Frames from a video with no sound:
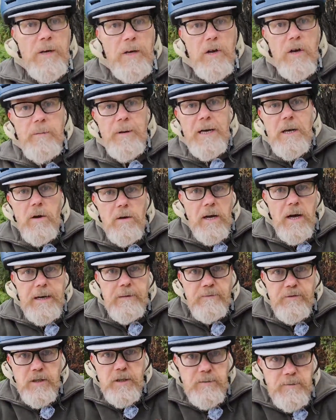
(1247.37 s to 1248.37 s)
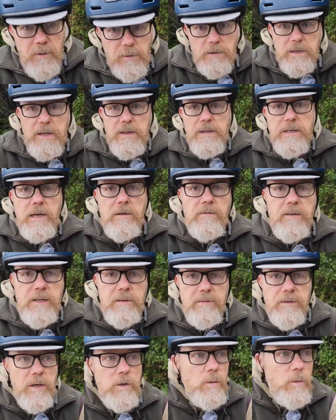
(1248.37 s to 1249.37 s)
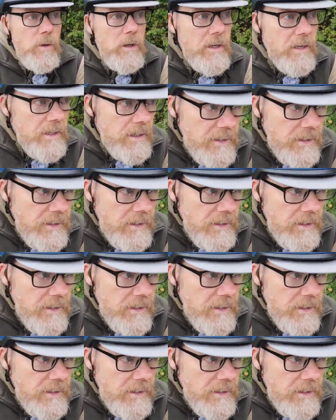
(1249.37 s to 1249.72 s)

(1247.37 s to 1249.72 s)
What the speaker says: by here a minute. Look, I've just found another lovely view.